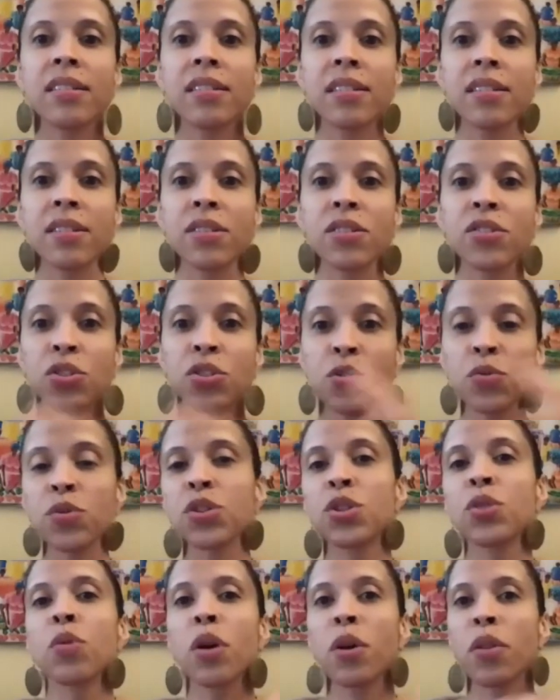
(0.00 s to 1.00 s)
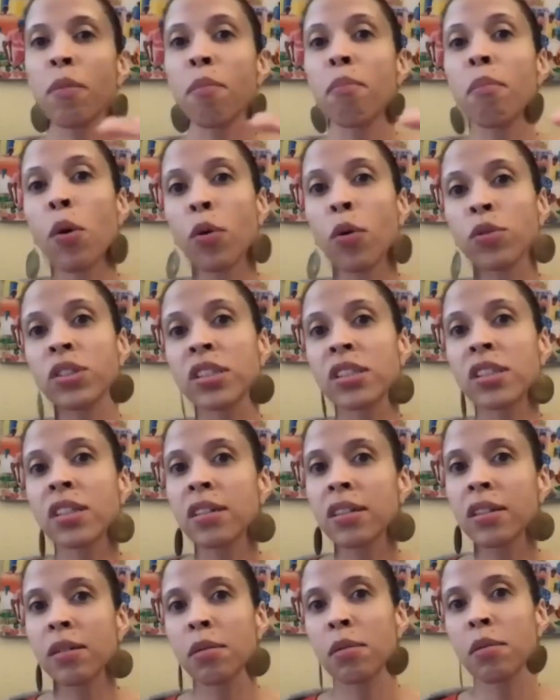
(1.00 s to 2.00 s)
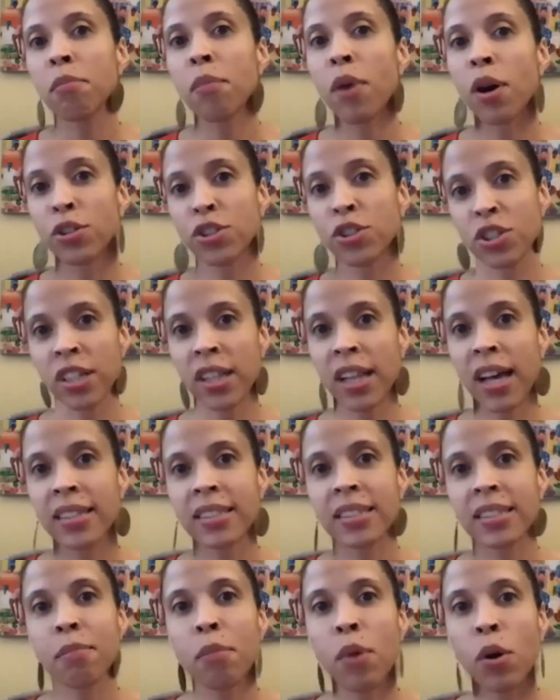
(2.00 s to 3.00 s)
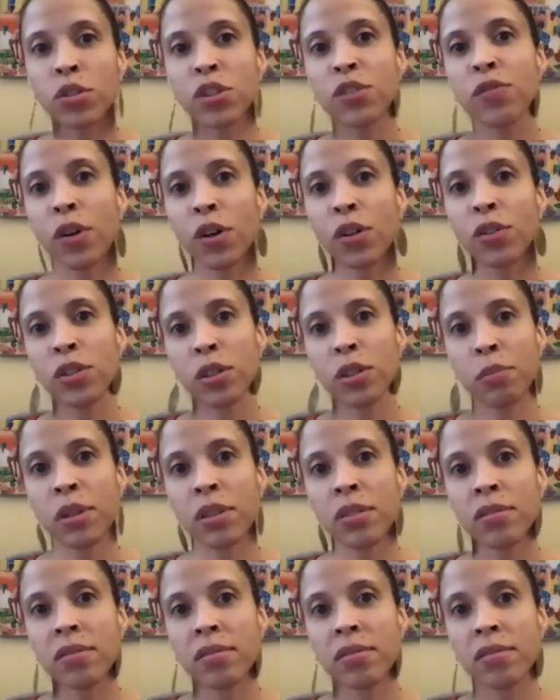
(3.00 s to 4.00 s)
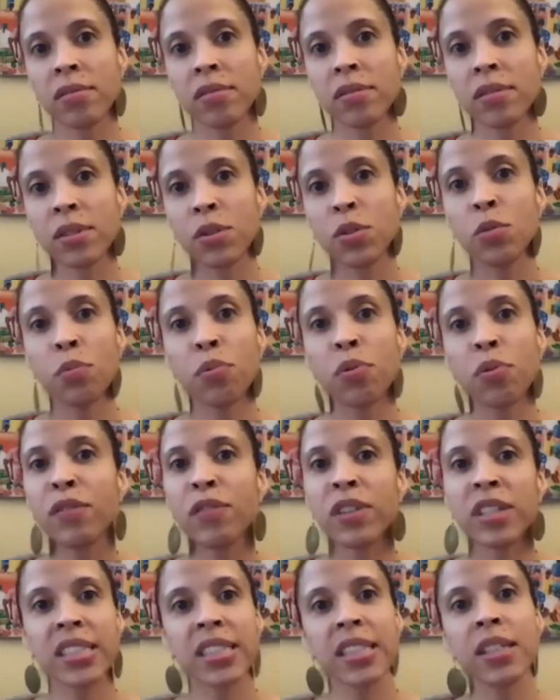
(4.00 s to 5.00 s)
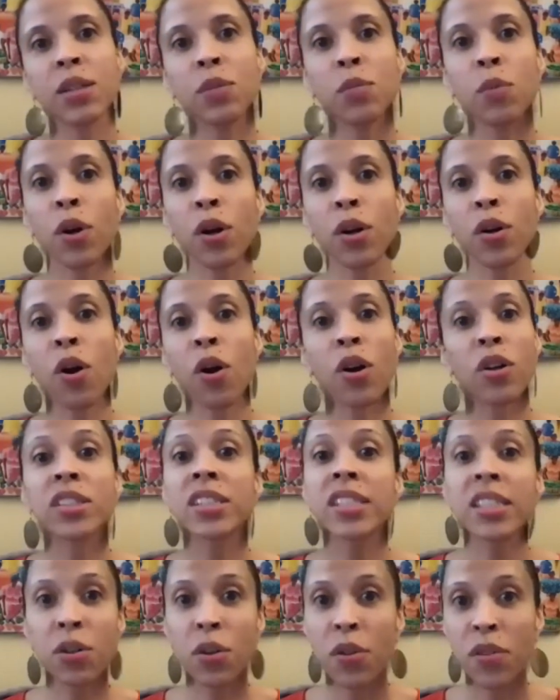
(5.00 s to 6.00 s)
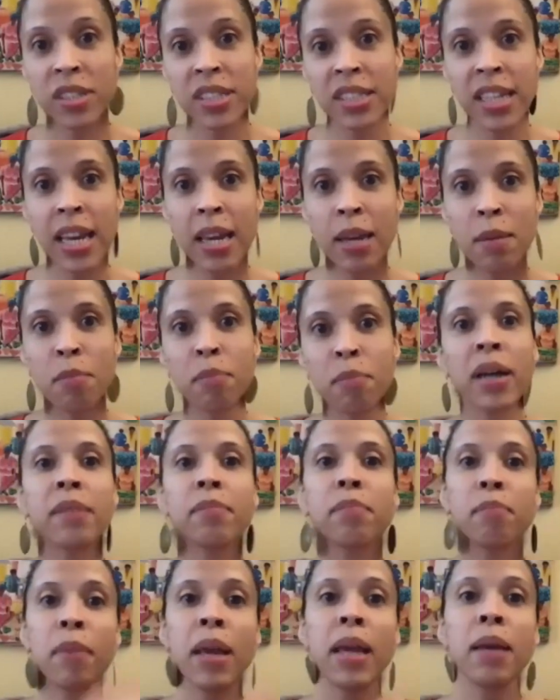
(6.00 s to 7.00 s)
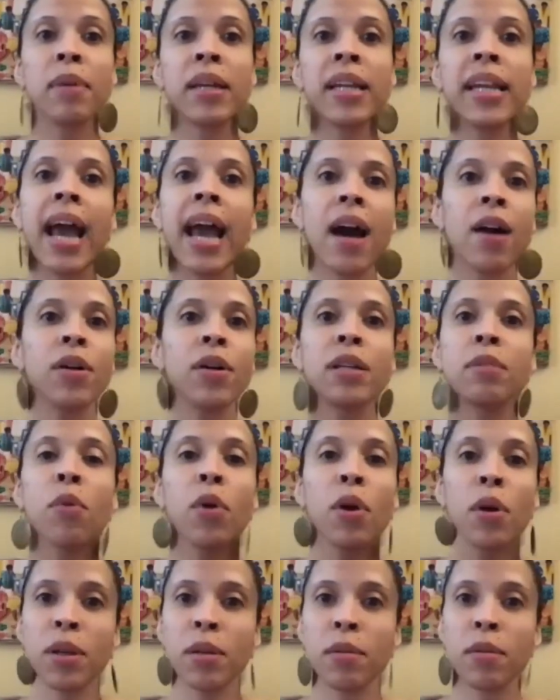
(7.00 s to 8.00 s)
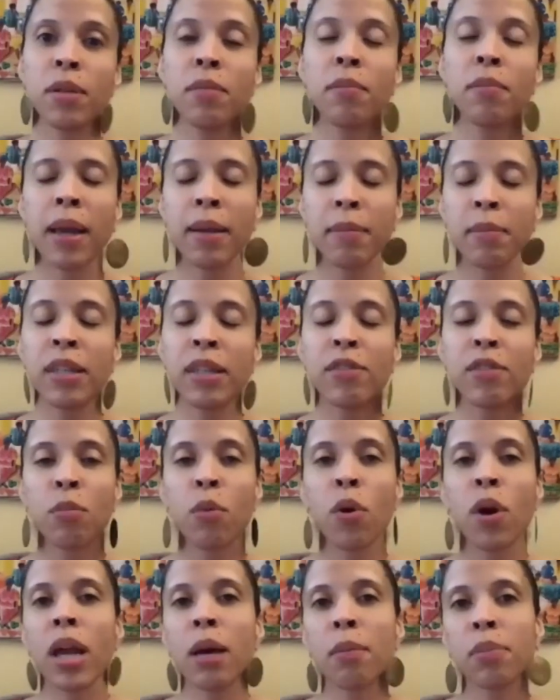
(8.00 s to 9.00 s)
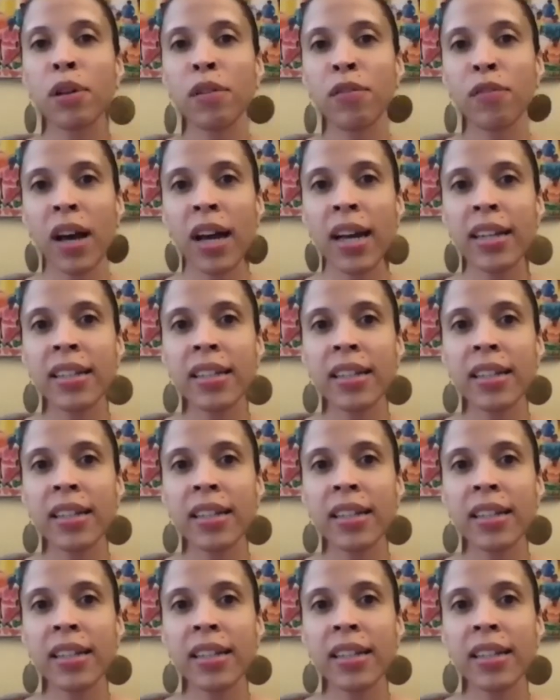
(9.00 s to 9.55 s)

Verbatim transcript: students who are the most marginalized, the most vulnerable, who previously were still the same, but maybe now it more it might be even more amplified.